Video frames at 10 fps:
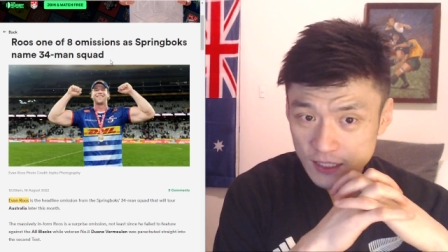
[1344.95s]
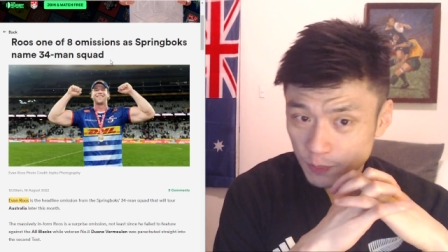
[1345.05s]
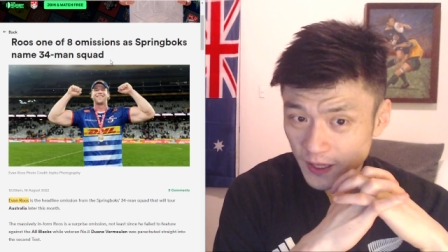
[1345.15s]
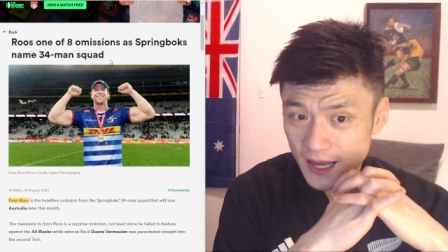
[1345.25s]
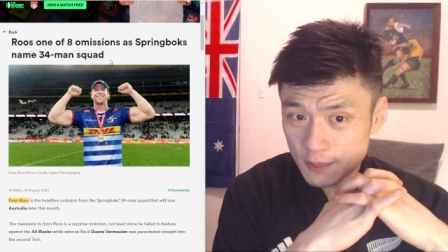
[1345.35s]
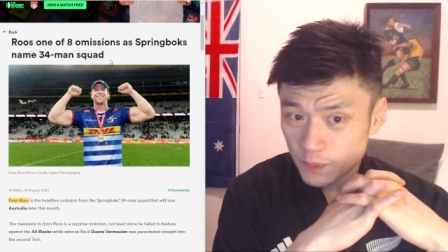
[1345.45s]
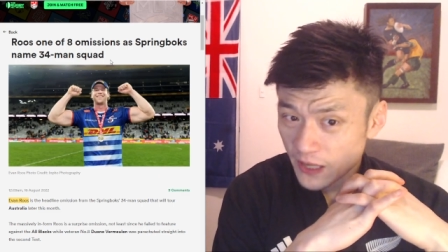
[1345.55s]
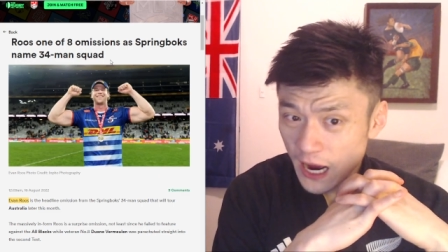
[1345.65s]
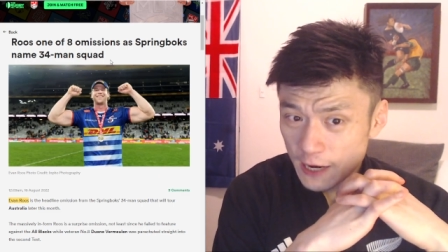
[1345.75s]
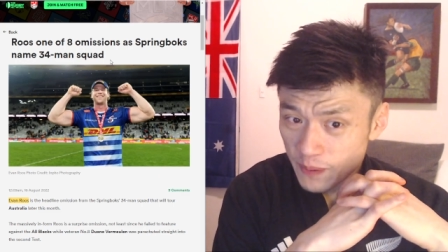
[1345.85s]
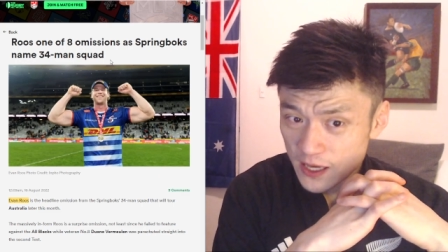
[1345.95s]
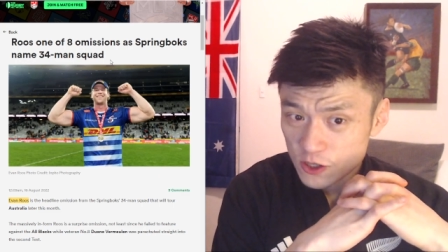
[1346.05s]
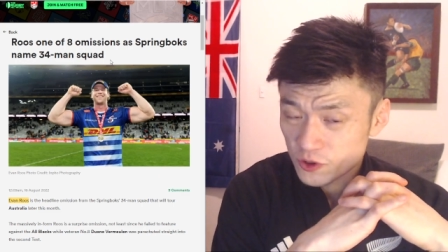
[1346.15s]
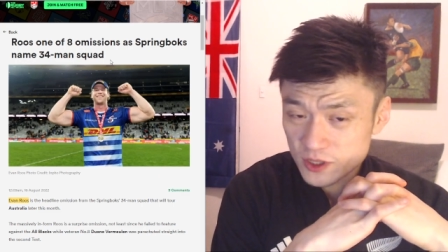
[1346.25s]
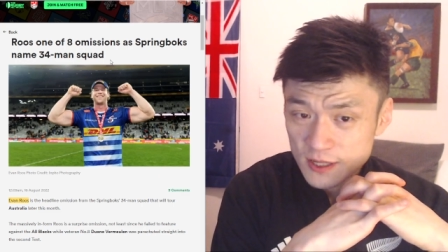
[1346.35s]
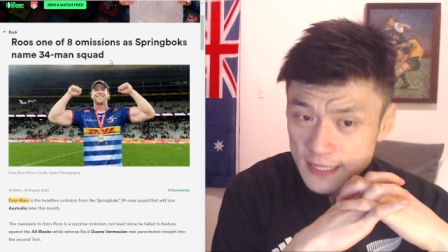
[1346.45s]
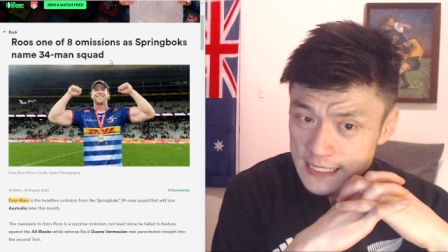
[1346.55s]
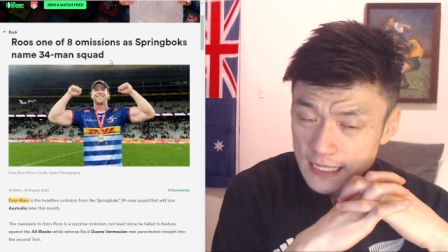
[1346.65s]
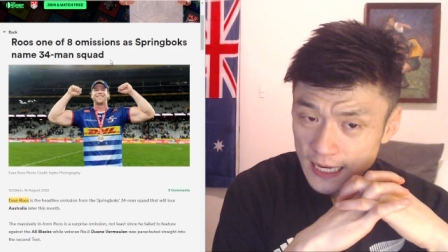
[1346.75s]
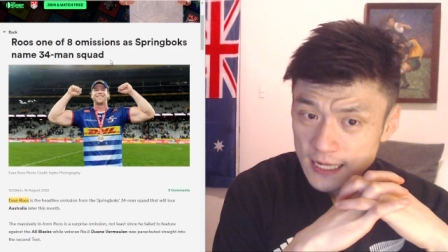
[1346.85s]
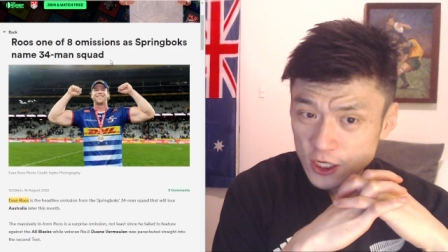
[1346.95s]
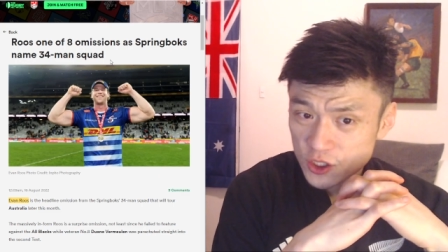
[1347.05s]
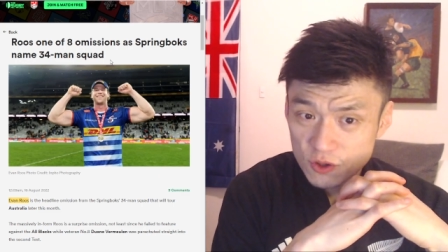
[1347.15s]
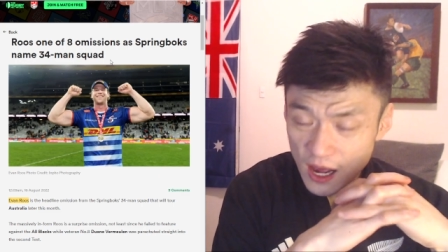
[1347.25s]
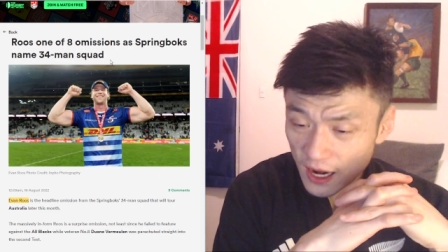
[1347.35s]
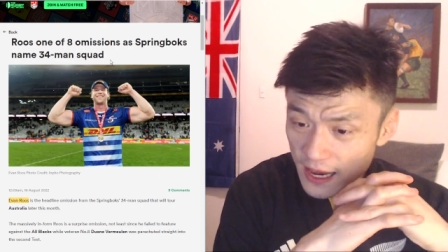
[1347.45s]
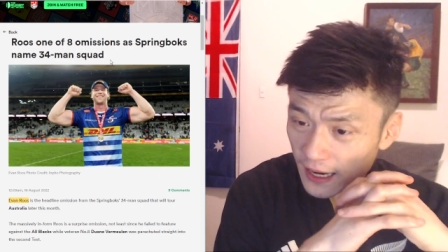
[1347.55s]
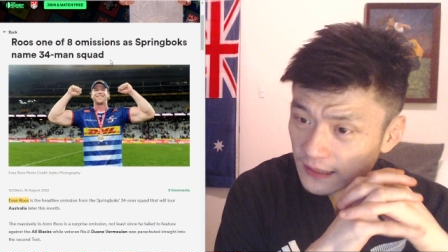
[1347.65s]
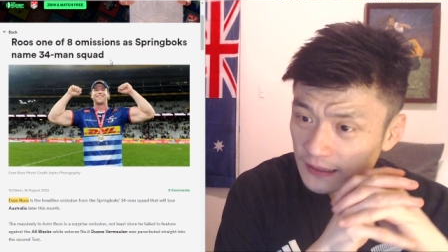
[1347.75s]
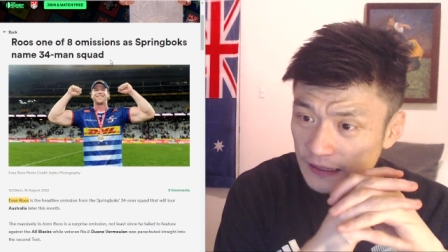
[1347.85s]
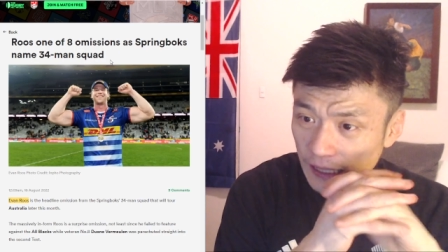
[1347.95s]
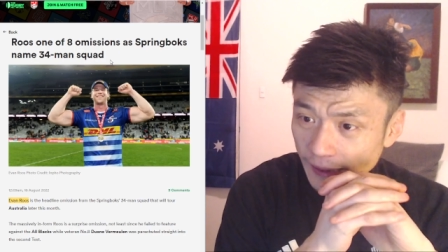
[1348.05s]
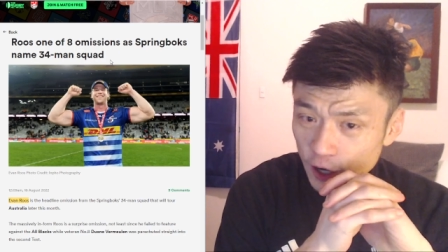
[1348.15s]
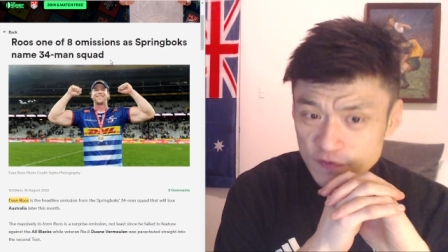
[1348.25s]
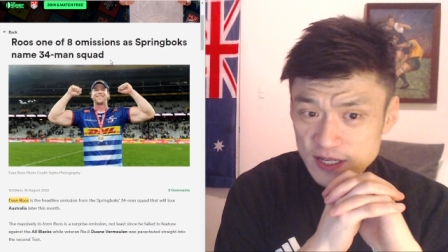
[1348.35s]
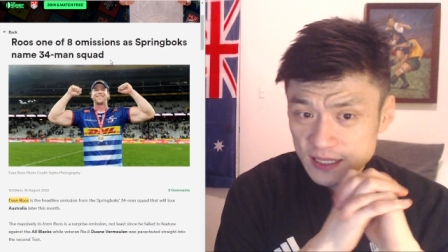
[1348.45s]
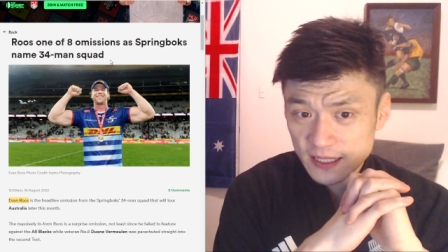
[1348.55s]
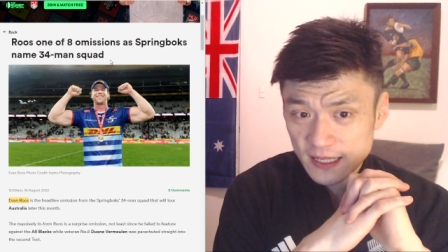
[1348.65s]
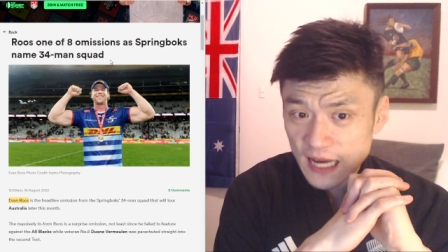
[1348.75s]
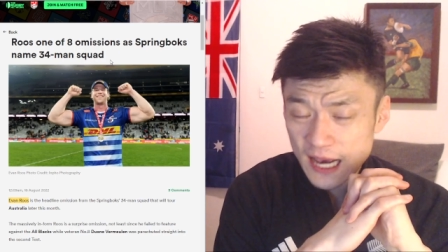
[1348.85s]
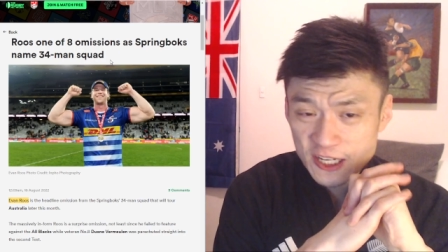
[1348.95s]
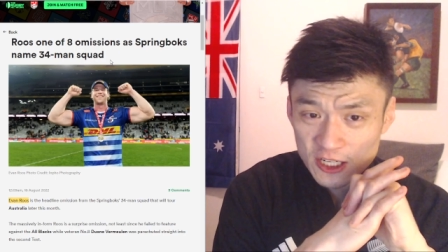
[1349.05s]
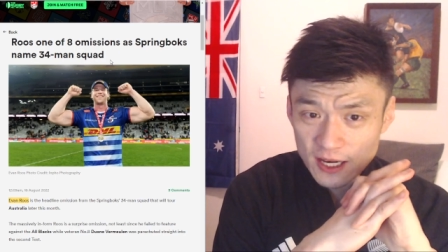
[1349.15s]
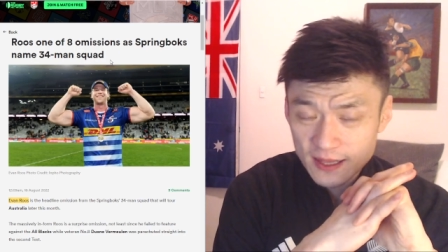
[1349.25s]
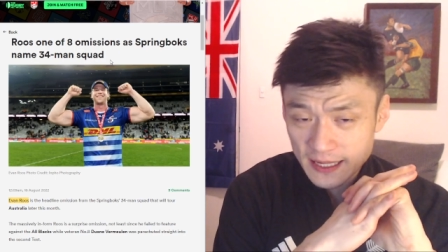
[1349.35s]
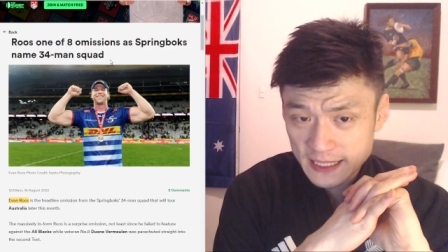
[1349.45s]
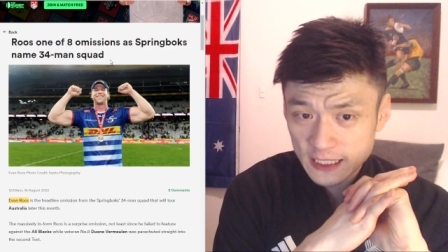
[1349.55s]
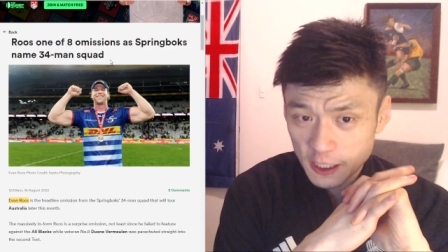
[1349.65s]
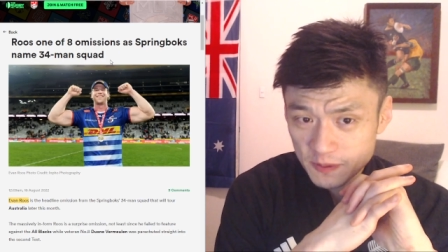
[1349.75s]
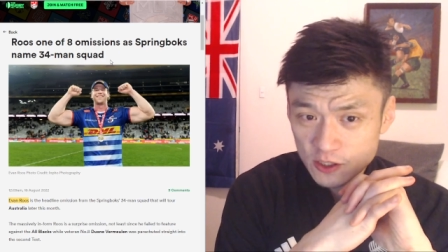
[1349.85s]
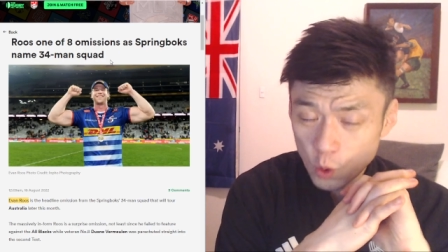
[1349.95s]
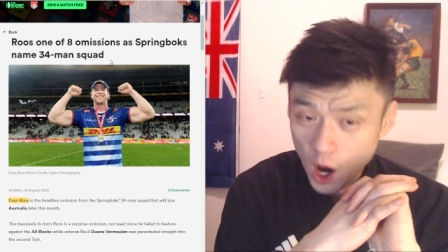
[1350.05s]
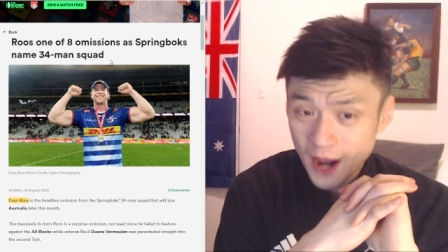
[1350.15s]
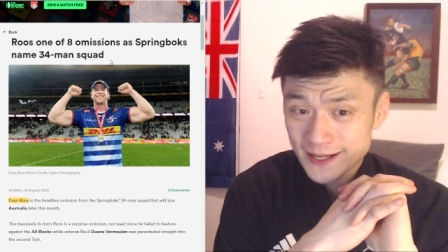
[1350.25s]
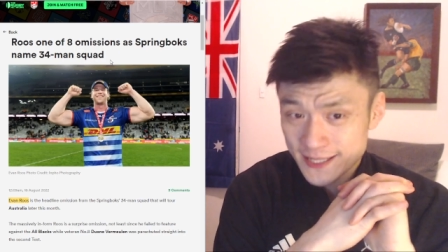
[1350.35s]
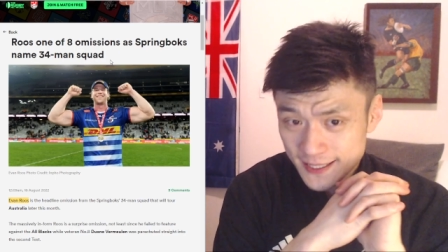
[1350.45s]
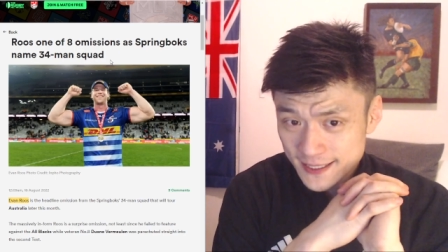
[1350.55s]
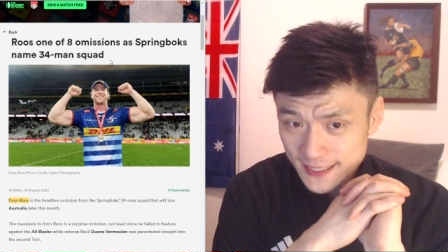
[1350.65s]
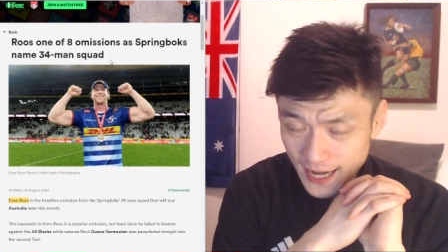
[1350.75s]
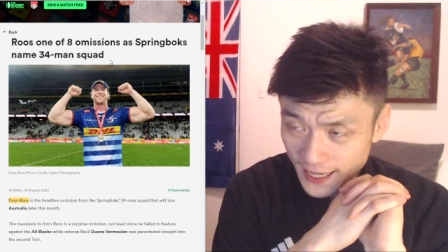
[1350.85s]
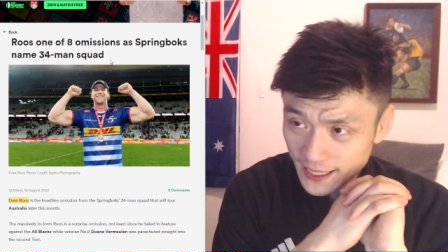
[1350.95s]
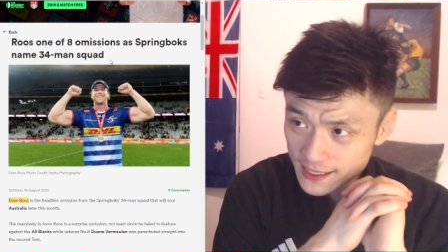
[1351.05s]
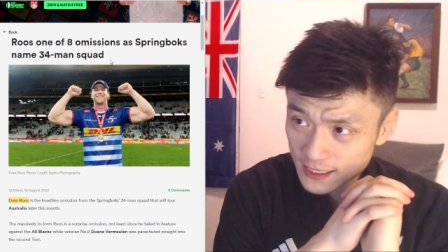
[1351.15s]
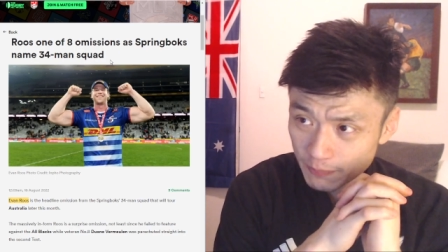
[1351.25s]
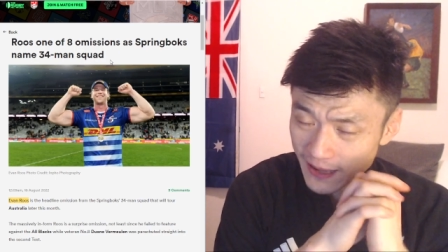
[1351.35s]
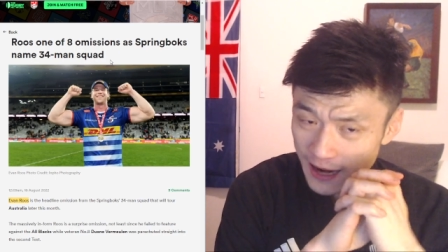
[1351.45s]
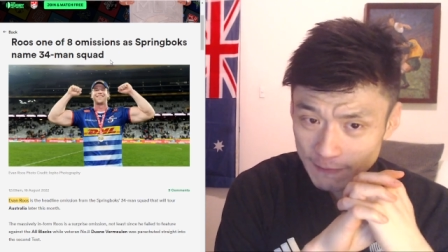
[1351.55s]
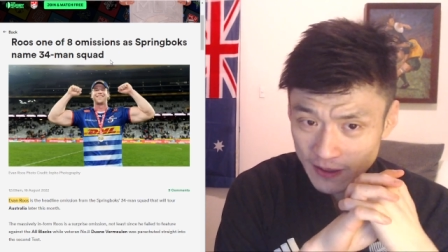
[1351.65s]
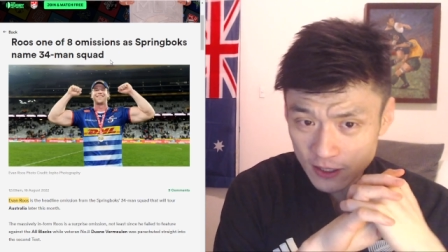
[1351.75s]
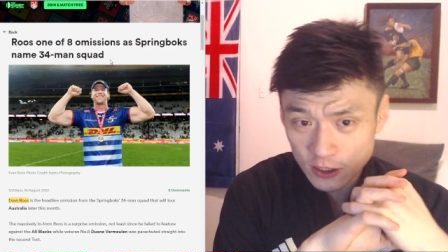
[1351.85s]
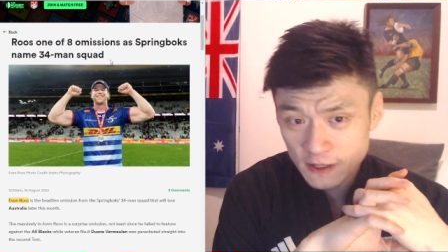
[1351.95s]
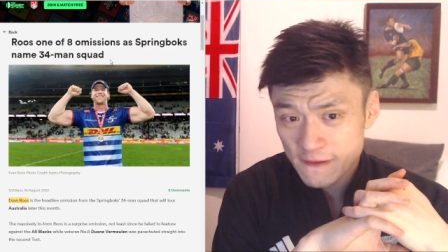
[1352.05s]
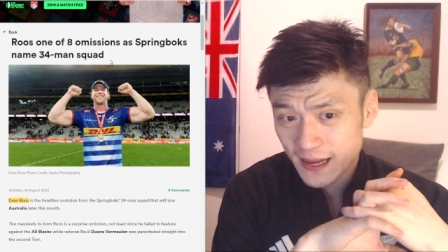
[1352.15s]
play the Banana Peels in Australia, and obviously last year they slipped twice against the Banana Peel,